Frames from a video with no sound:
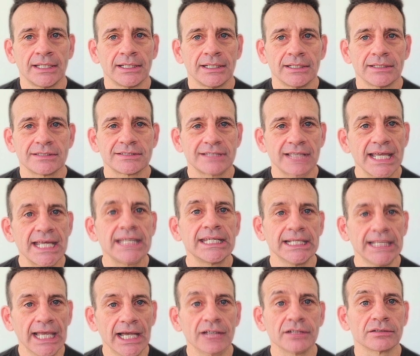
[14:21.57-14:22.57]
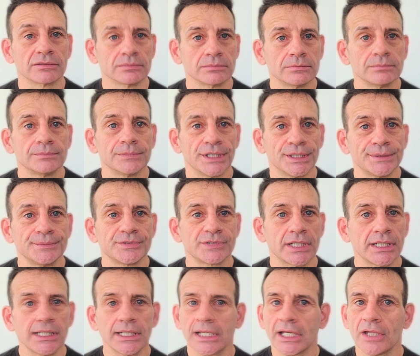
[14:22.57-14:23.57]
staying together,
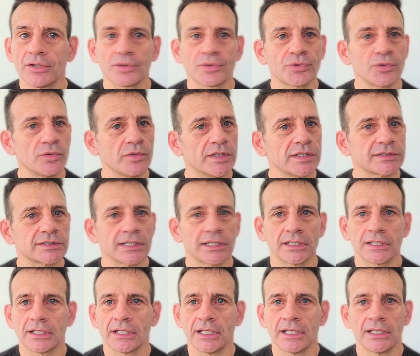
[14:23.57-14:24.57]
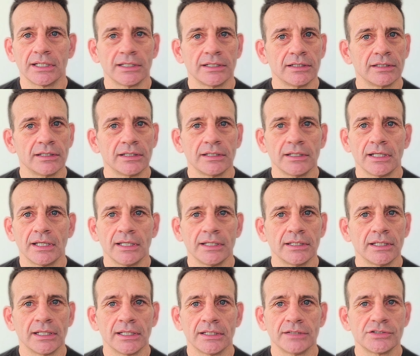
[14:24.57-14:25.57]
staying together through this
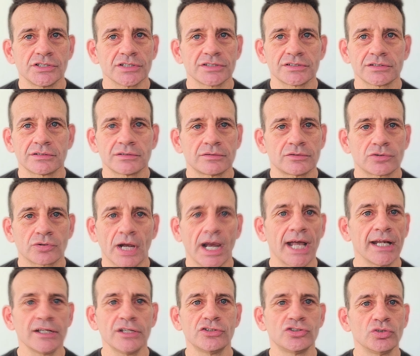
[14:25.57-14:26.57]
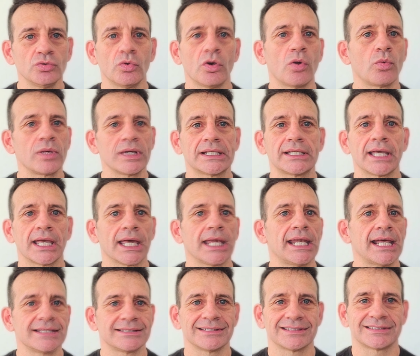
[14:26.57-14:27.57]
and just trying to do what we can
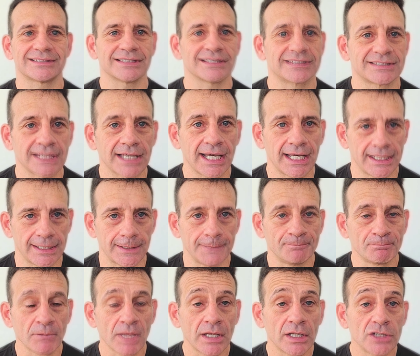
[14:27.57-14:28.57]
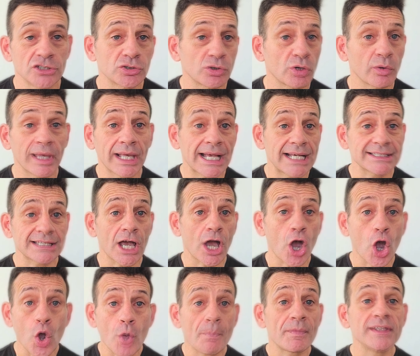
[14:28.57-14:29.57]
as a society. So anyway, guys, I
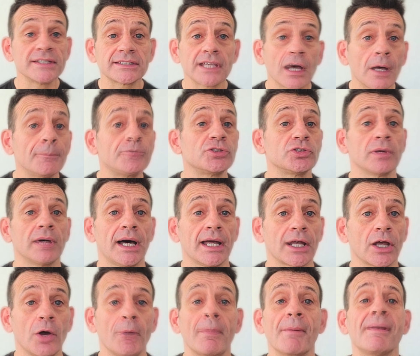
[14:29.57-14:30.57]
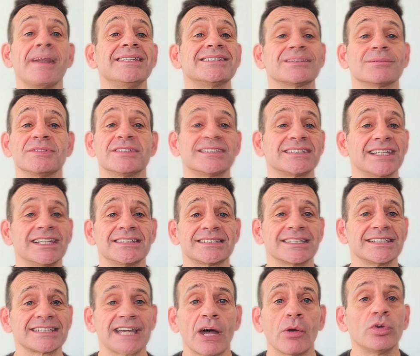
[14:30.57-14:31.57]
hope this helped you out. I hope it made some sense
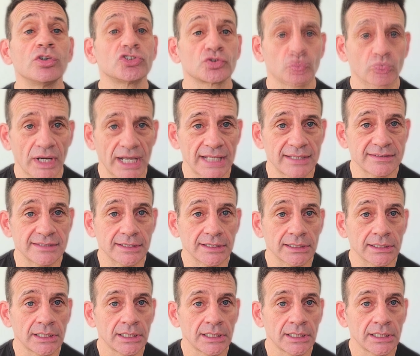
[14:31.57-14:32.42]
as I was ranting.